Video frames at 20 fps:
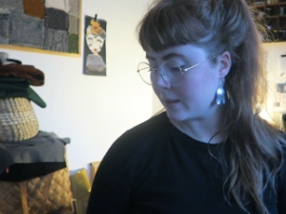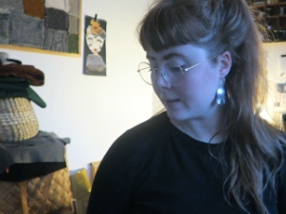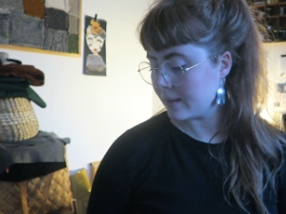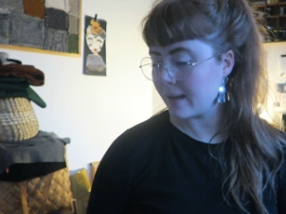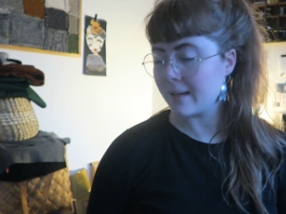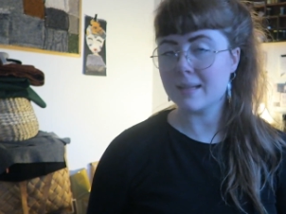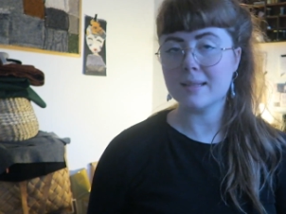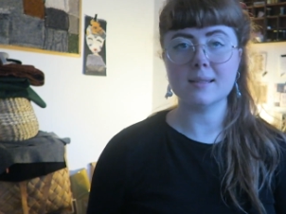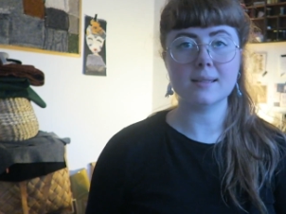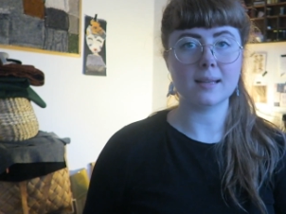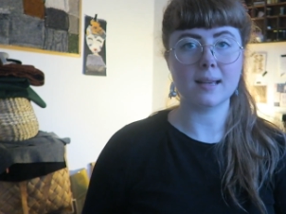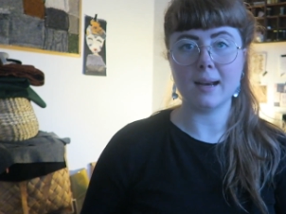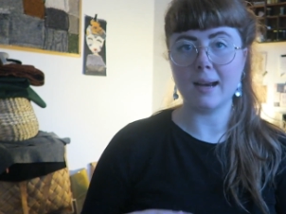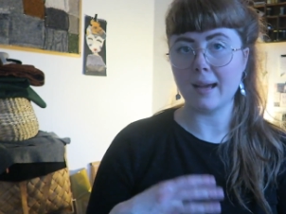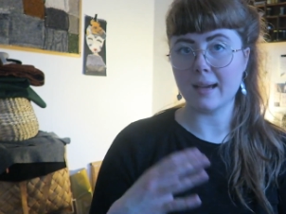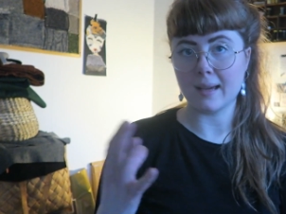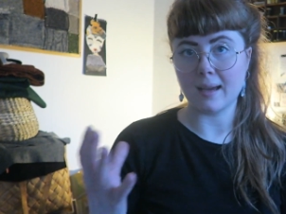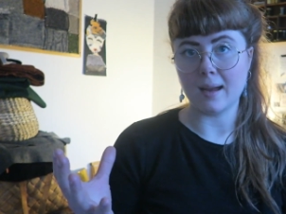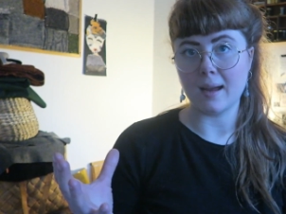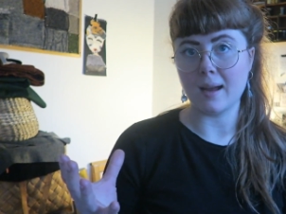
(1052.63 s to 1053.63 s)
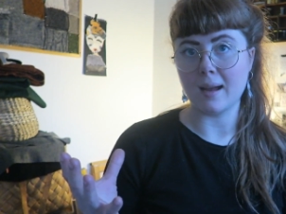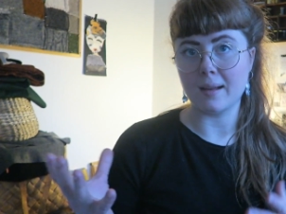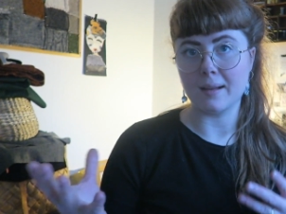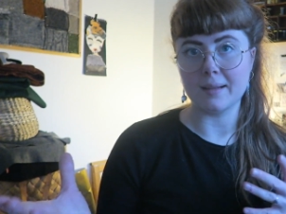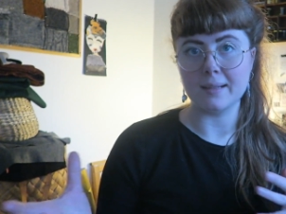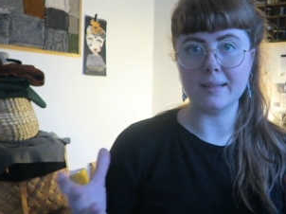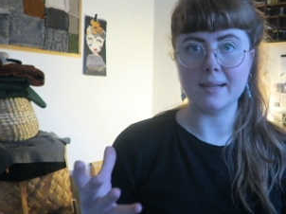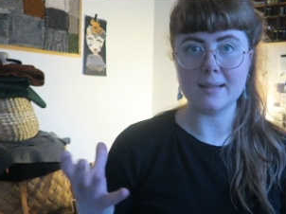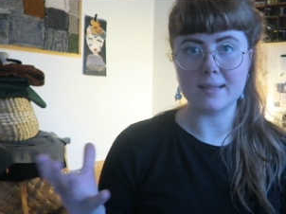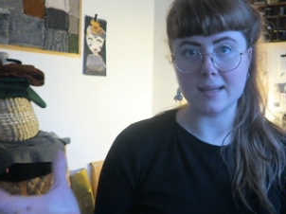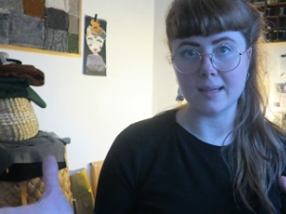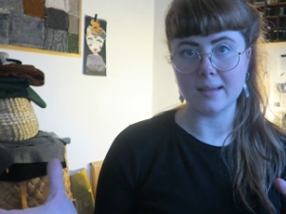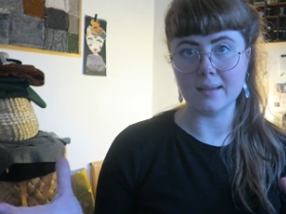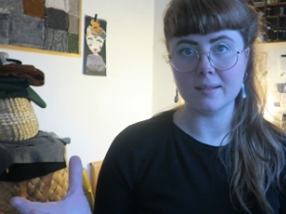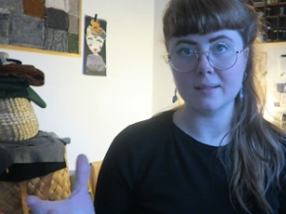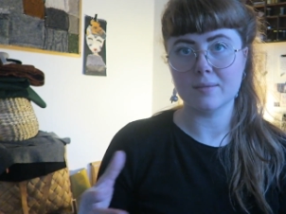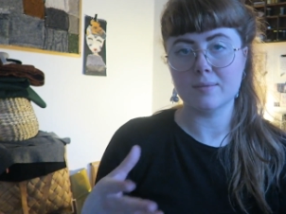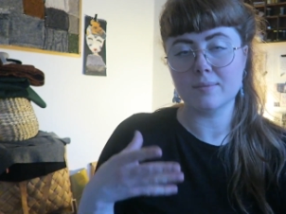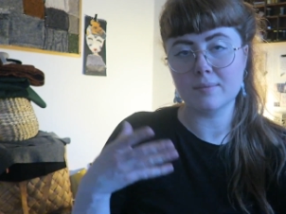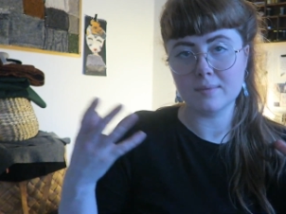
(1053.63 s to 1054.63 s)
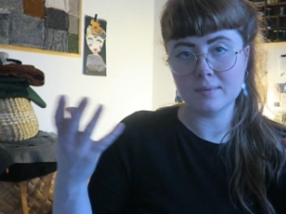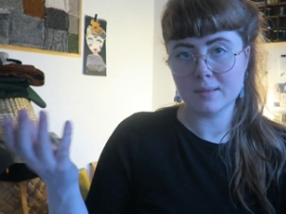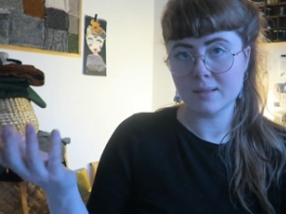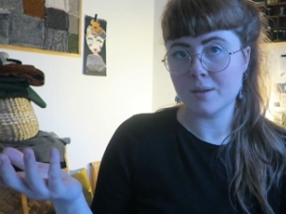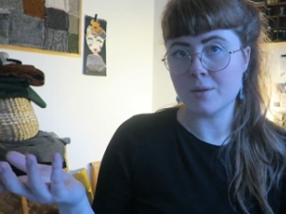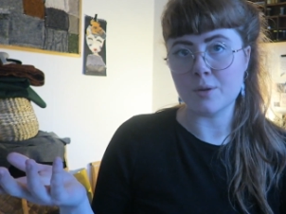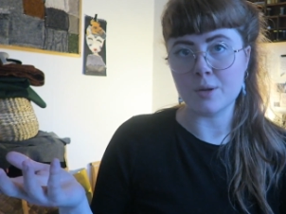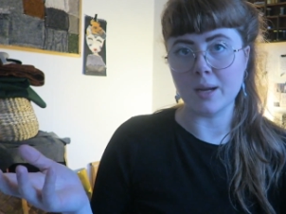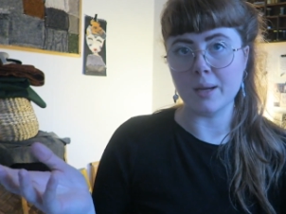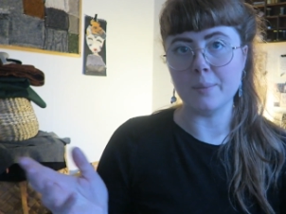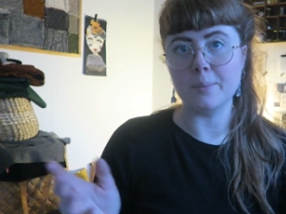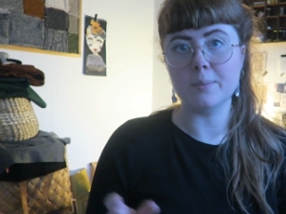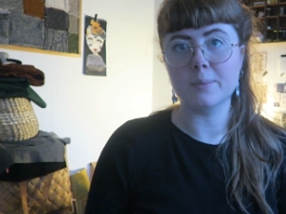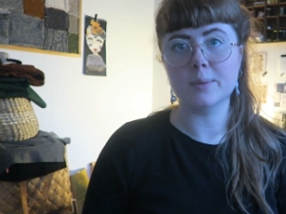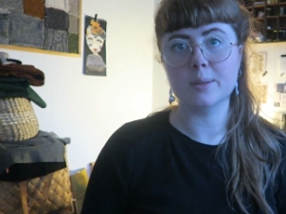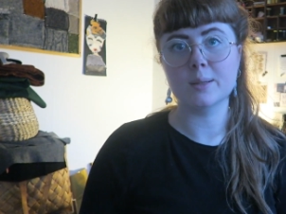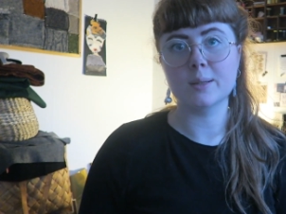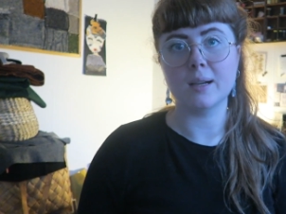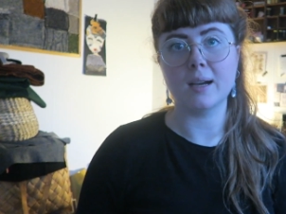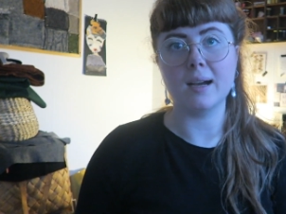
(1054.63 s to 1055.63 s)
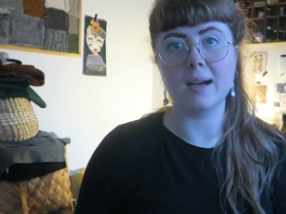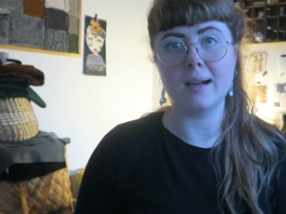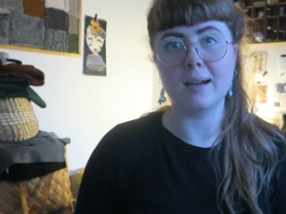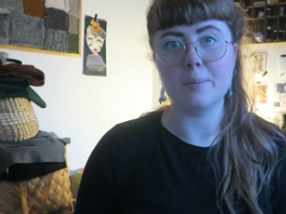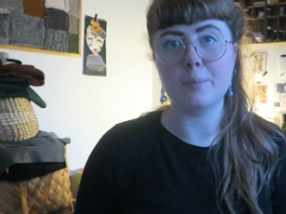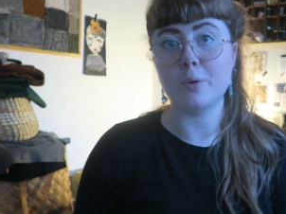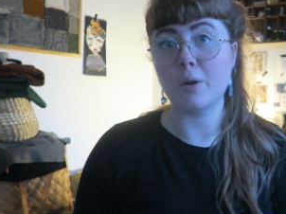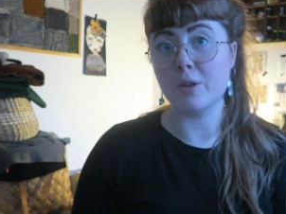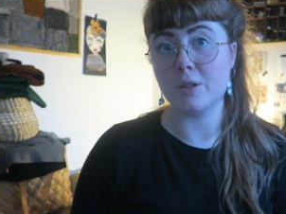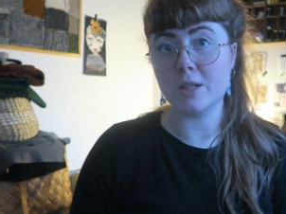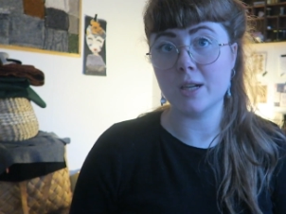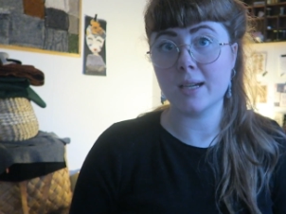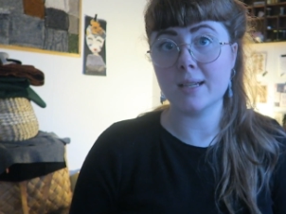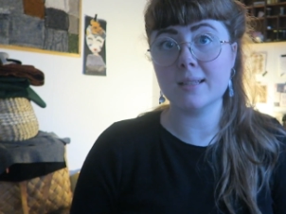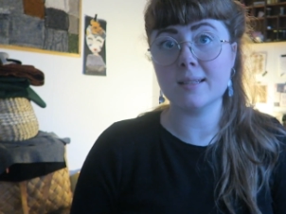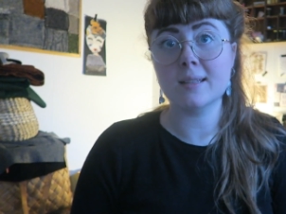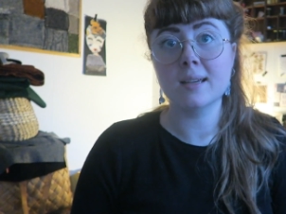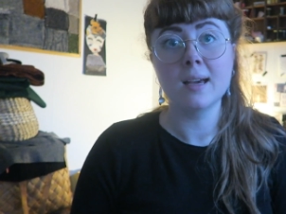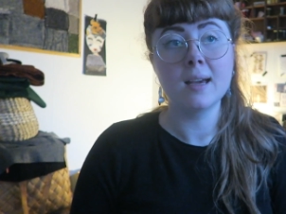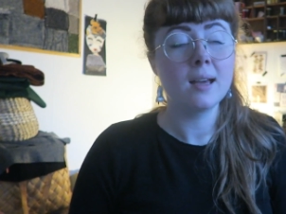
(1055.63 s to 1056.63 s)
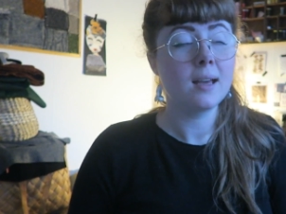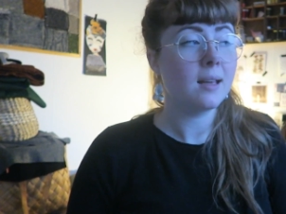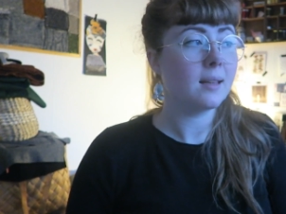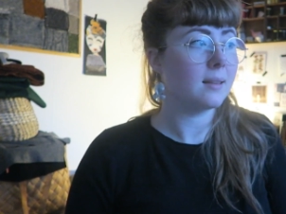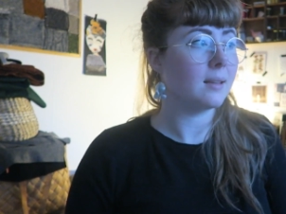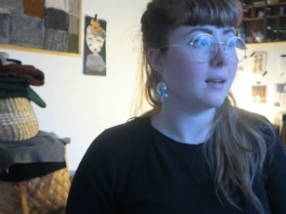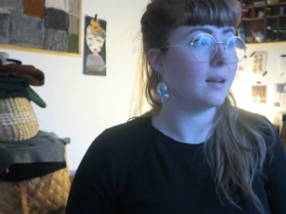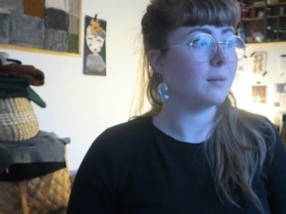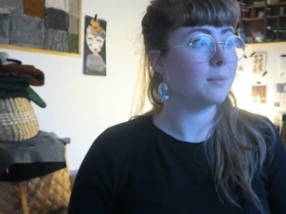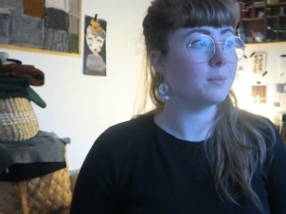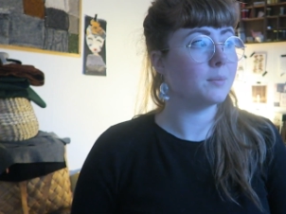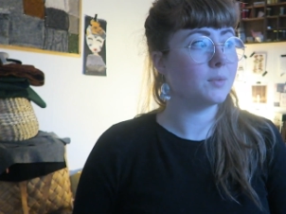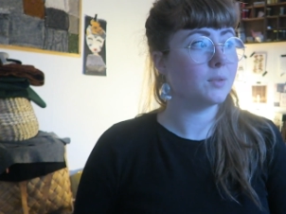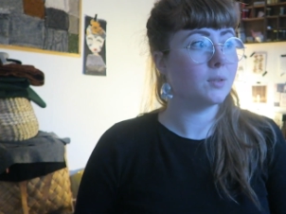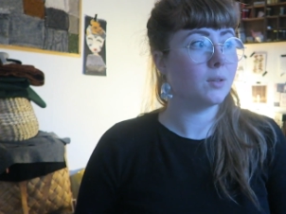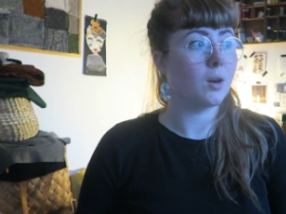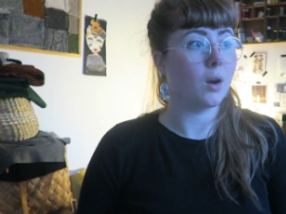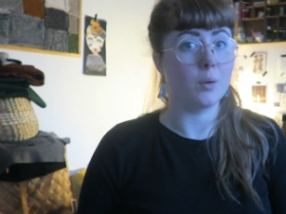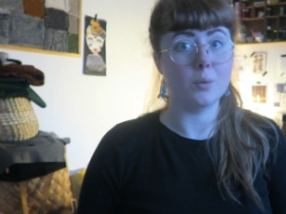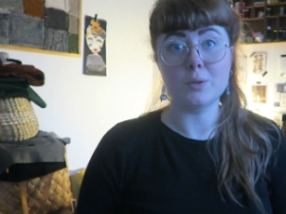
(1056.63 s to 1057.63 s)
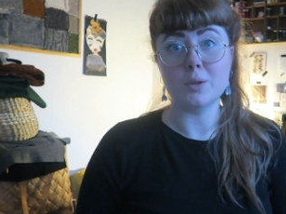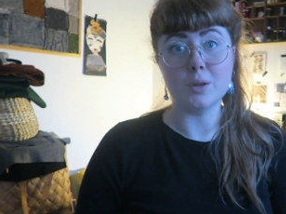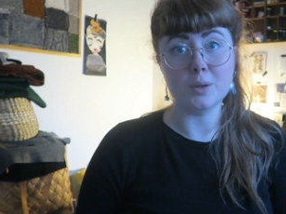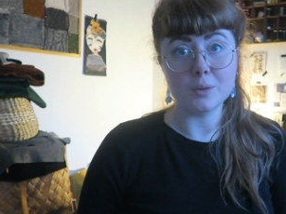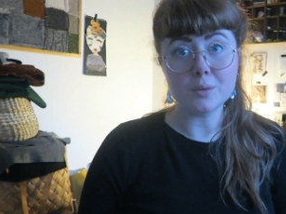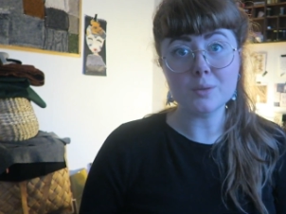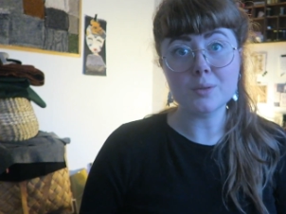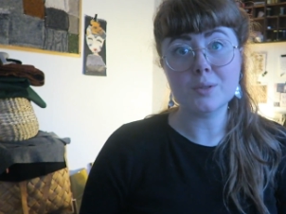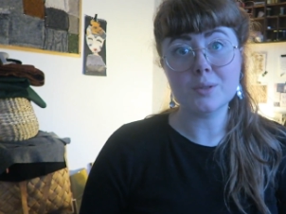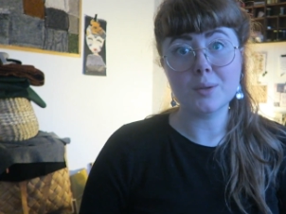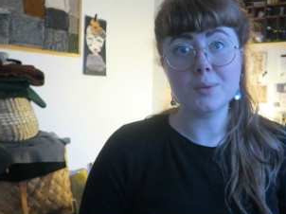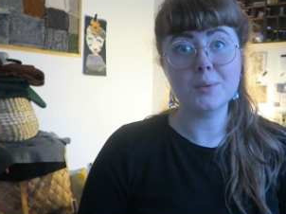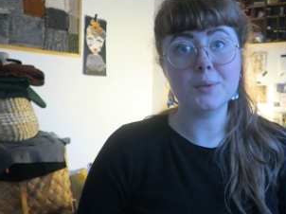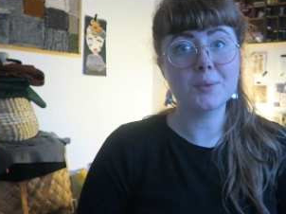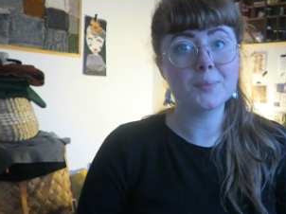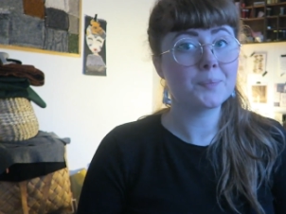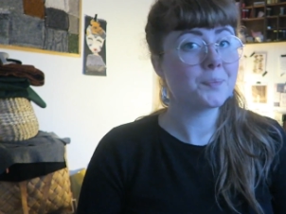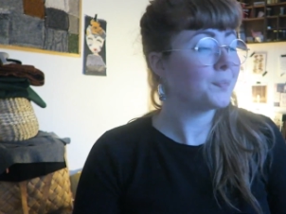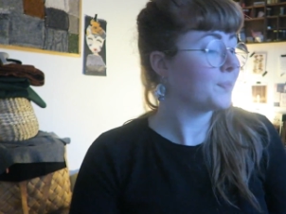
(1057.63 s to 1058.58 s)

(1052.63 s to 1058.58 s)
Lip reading: that is like a knitting dream project that I'm going to do soon.